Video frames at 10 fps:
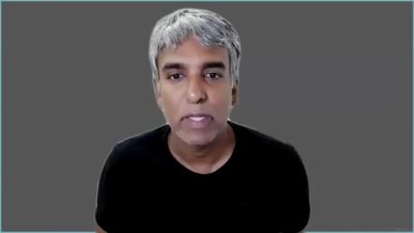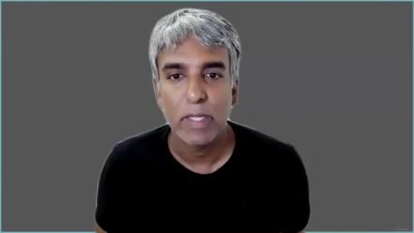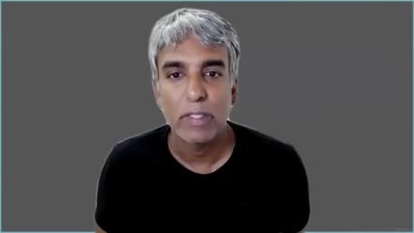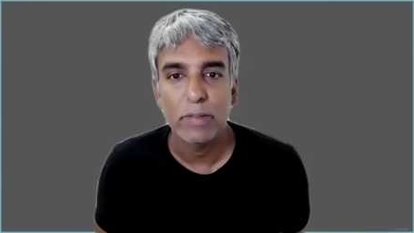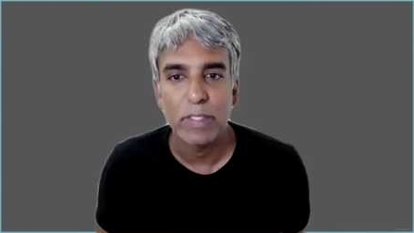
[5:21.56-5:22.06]

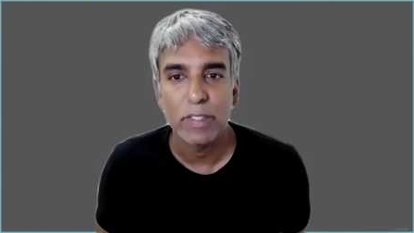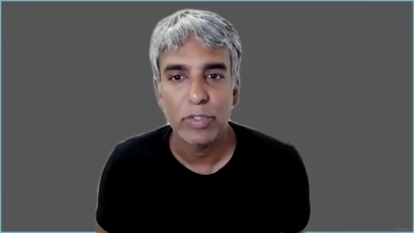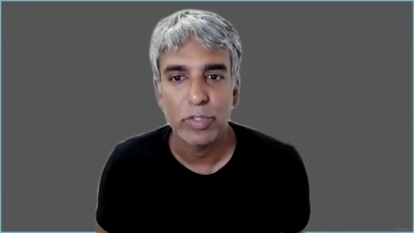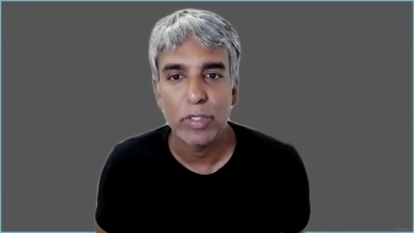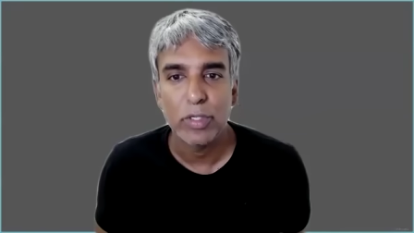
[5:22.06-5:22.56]
get to be
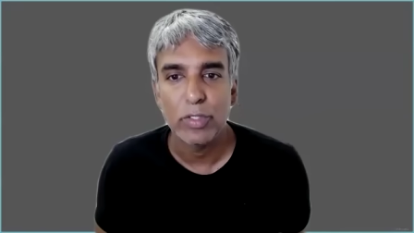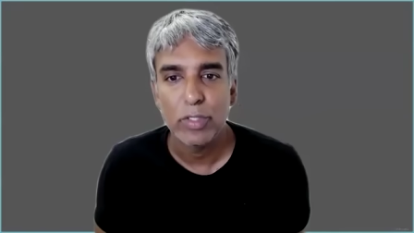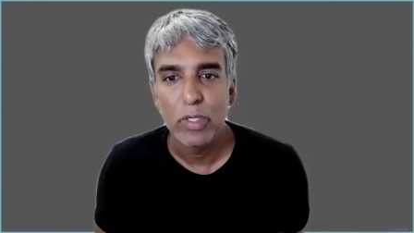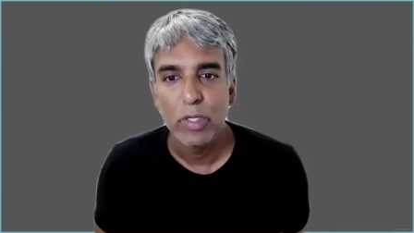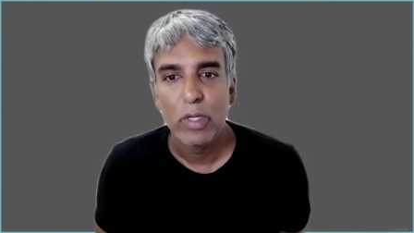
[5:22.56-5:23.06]
in
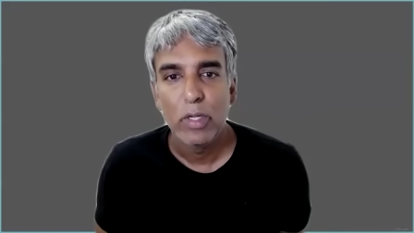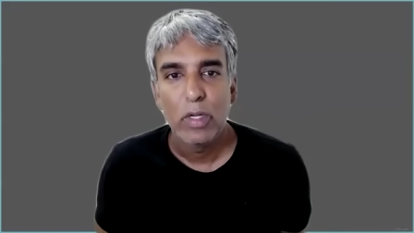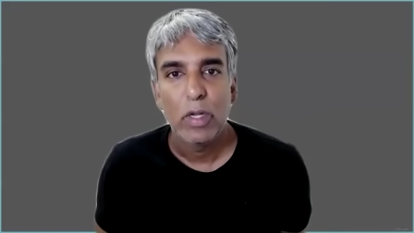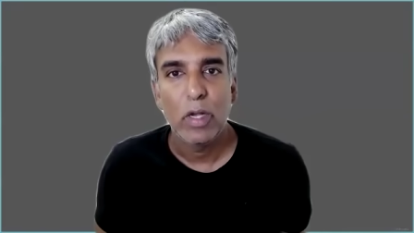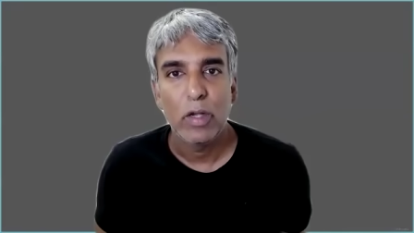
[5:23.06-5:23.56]
charge
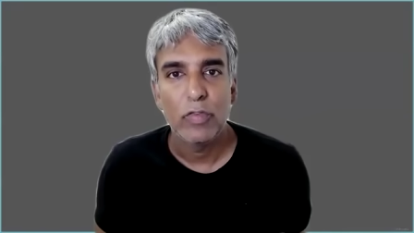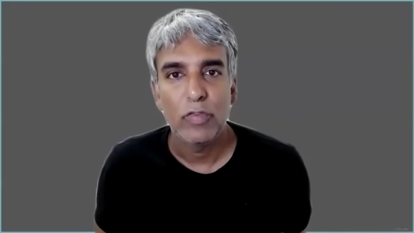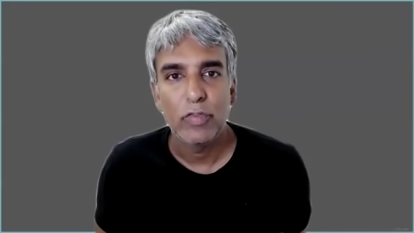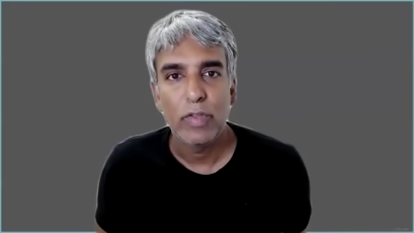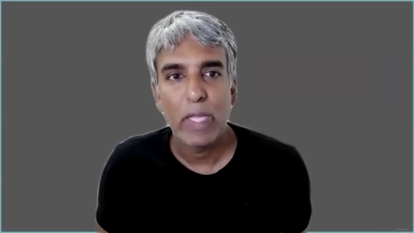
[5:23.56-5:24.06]

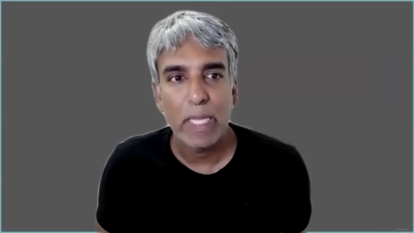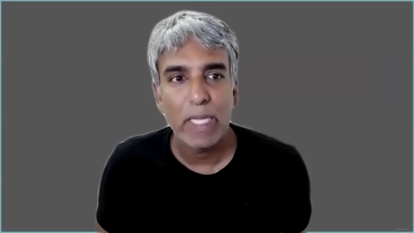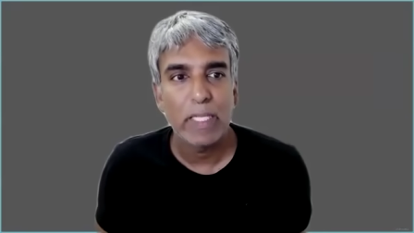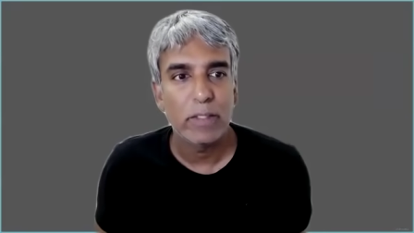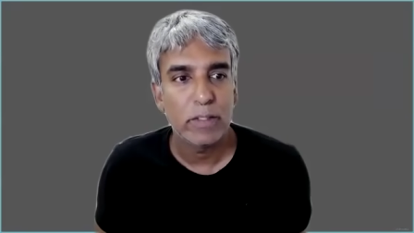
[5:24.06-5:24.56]
of
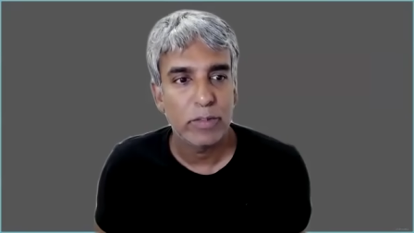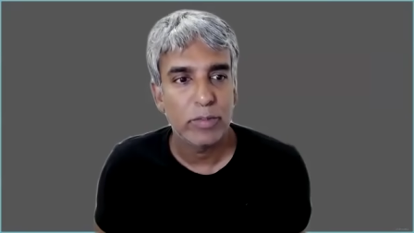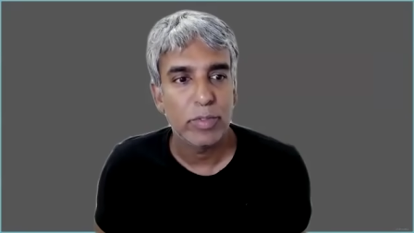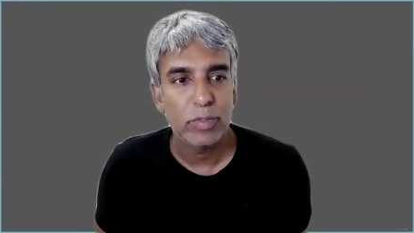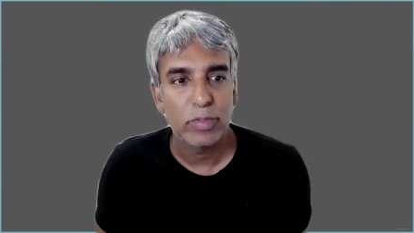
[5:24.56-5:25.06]
aid
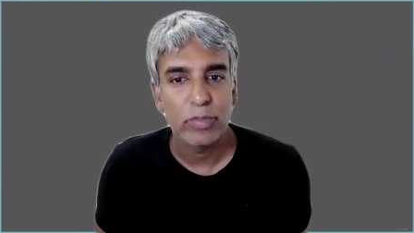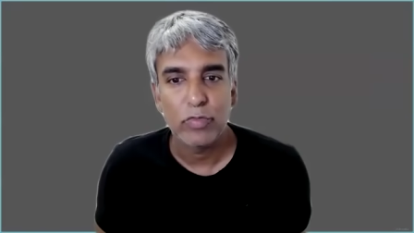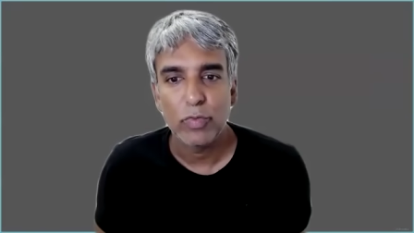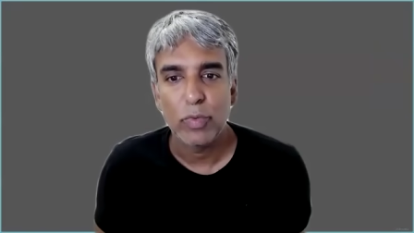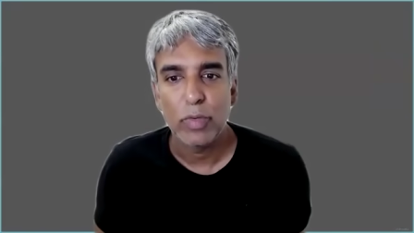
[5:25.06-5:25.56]

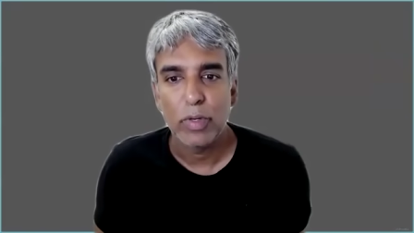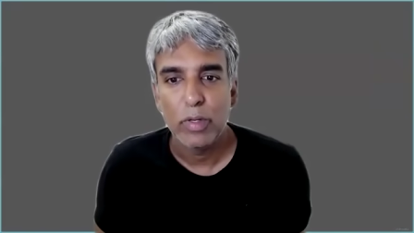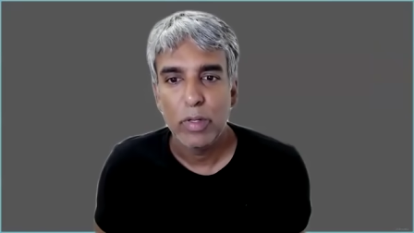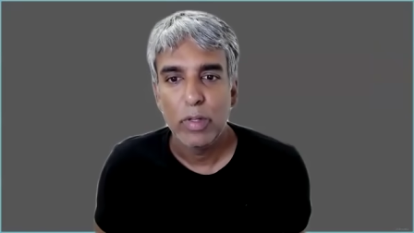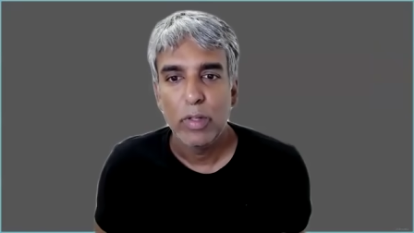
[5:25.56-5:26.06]
distribution
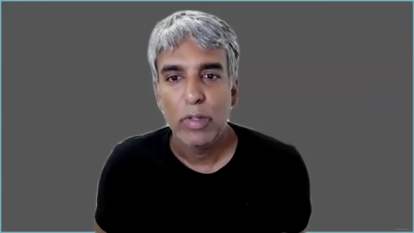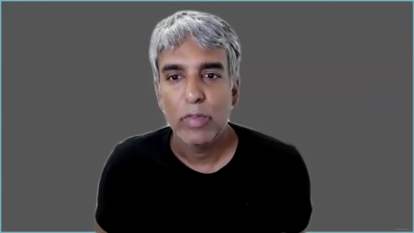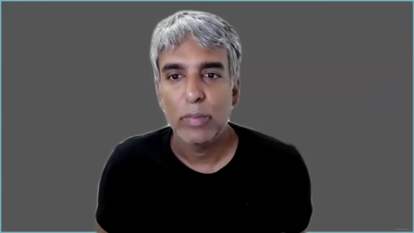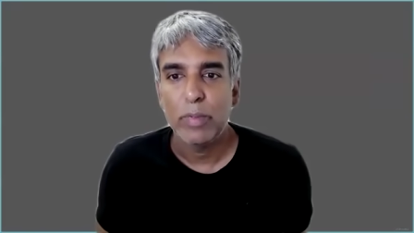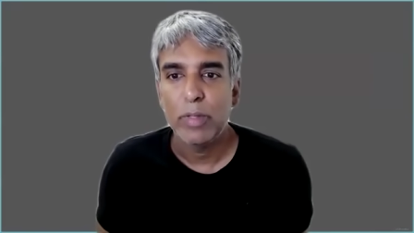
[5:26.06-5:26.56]
for
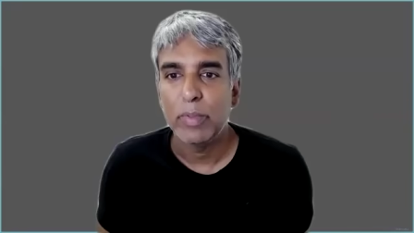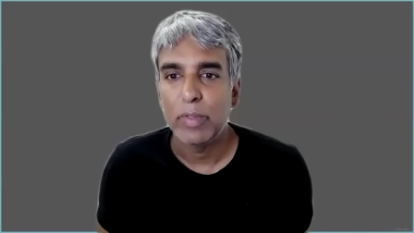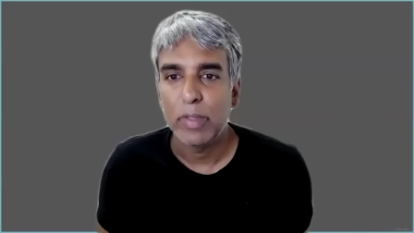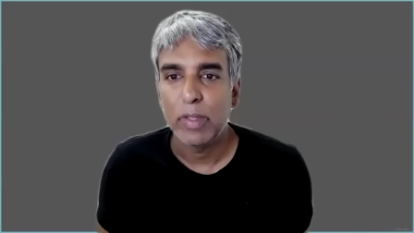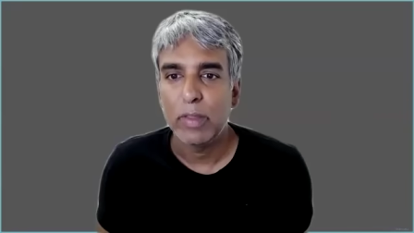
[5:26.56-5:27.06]
the
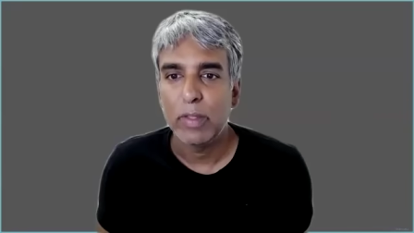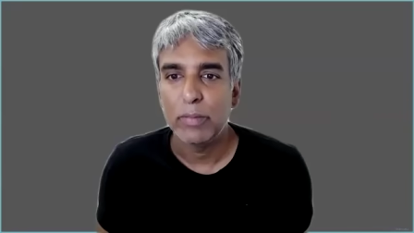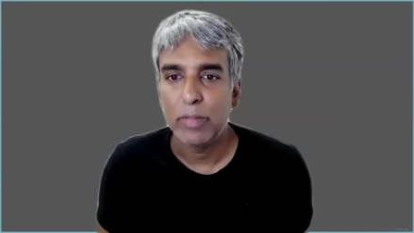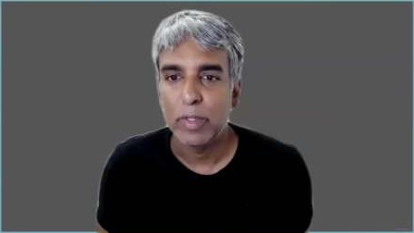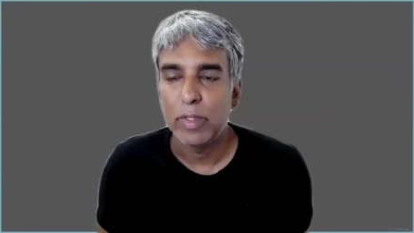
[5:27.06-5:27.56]
people that
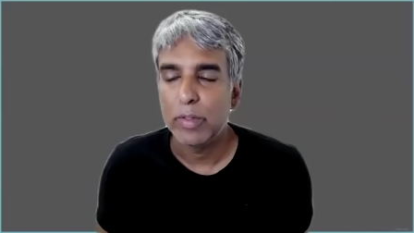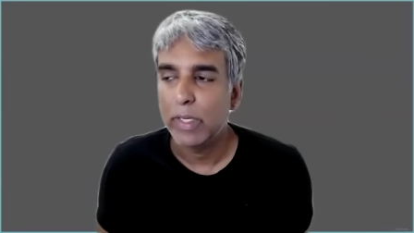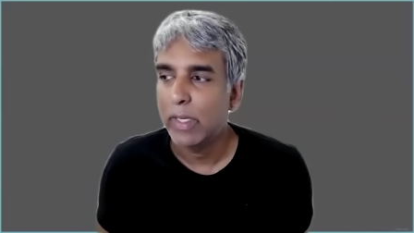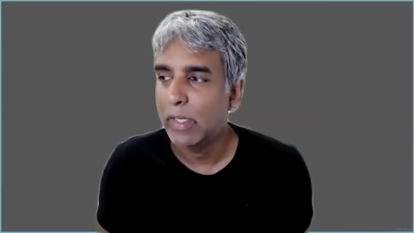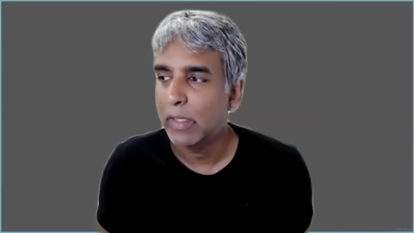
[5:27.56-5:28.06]
they're
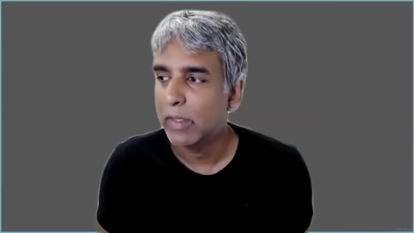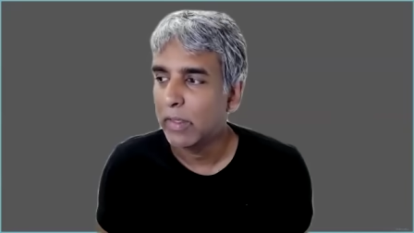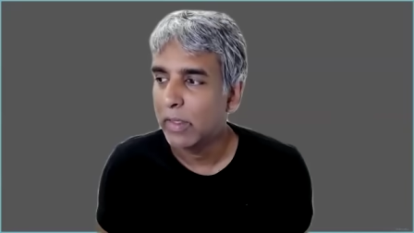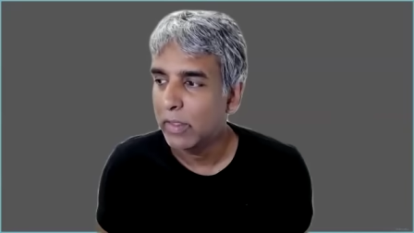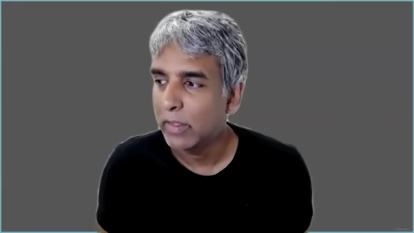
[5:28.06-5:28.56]
murdering.
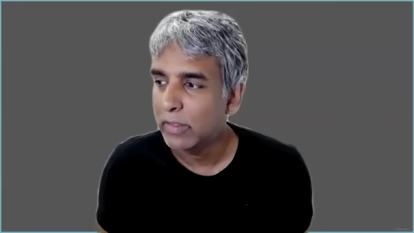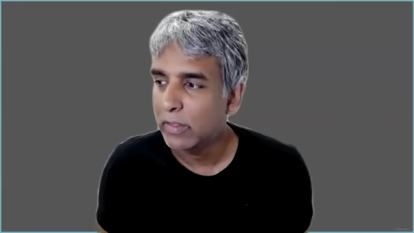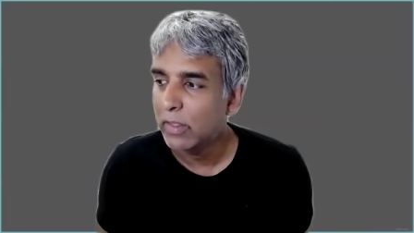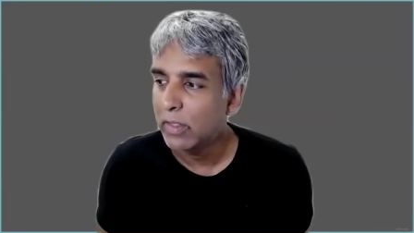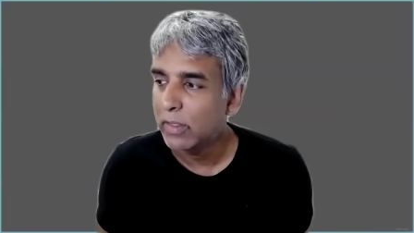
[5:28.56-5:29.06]
And
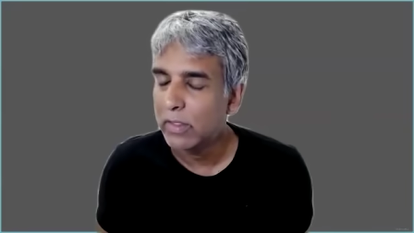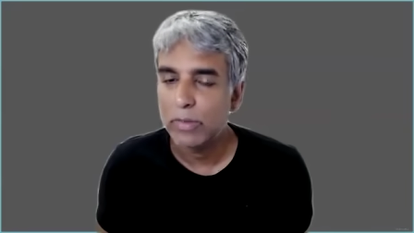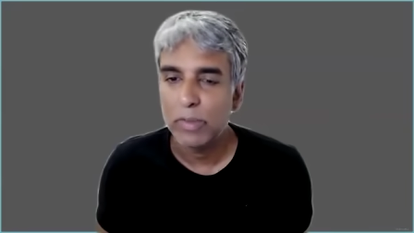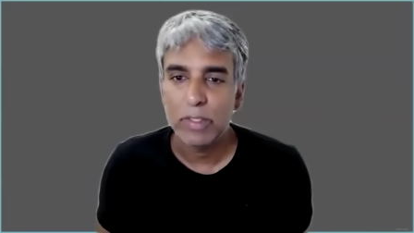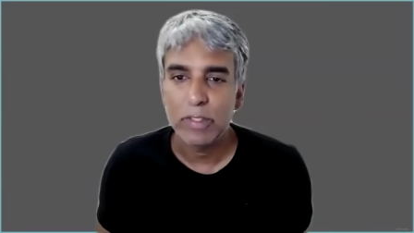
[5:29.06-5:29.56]
it's not that the
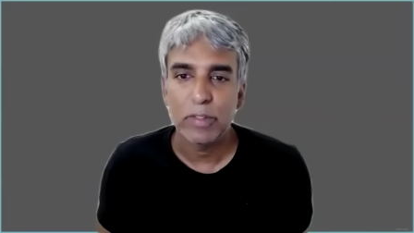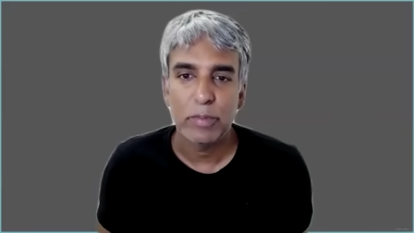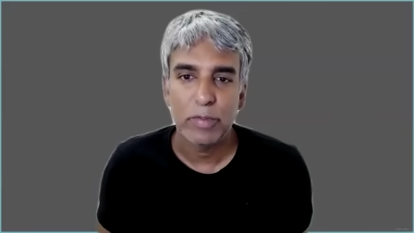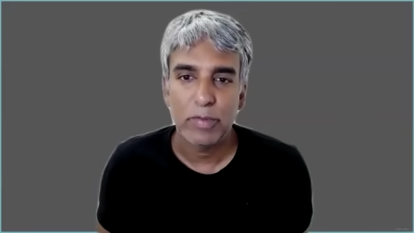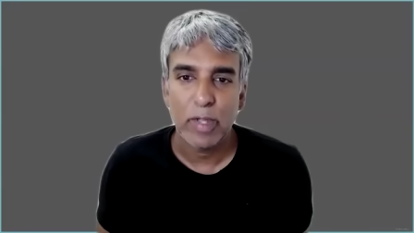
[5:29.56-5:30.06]
Israelis
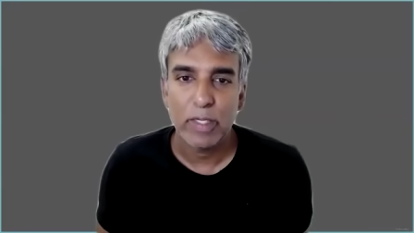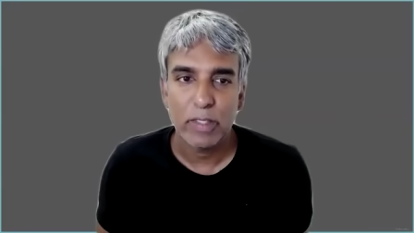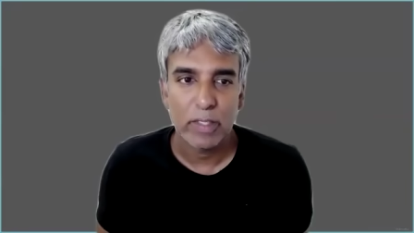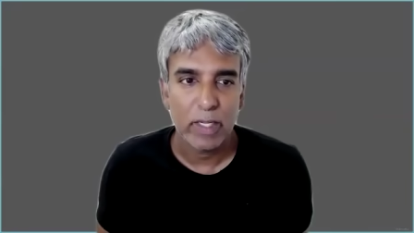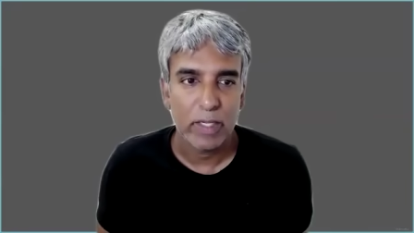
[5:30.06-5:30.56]
are
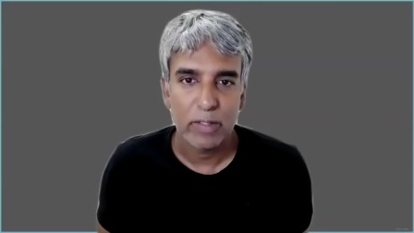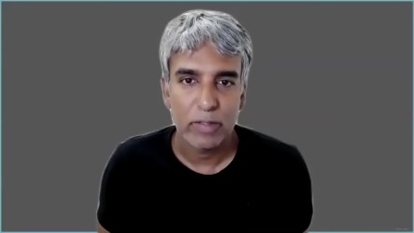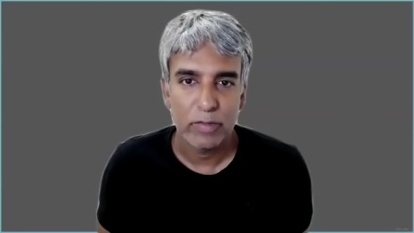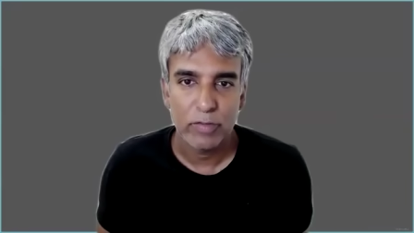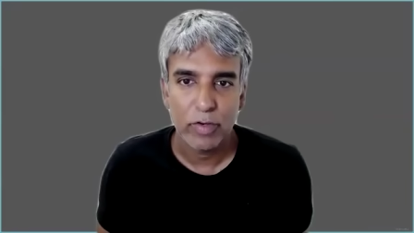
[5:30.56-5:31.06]
providing the
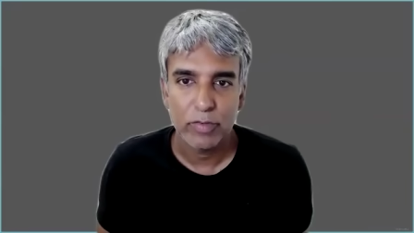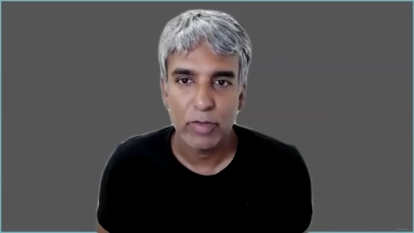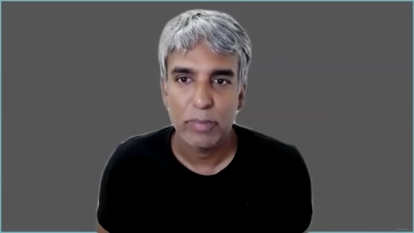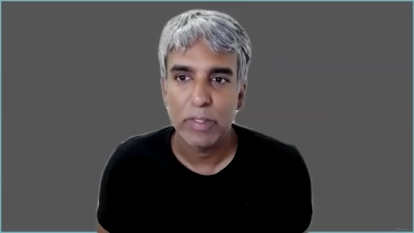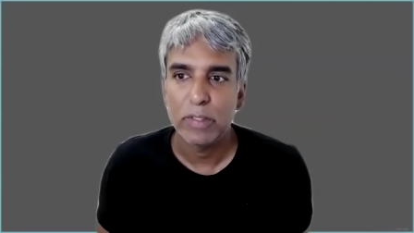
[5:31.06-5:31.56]
aid, far
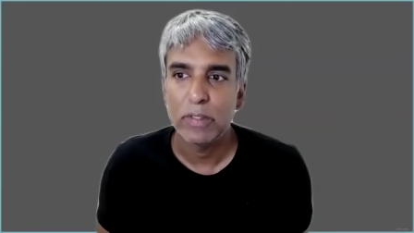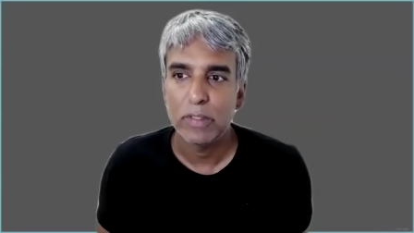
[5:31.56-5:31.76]
from it.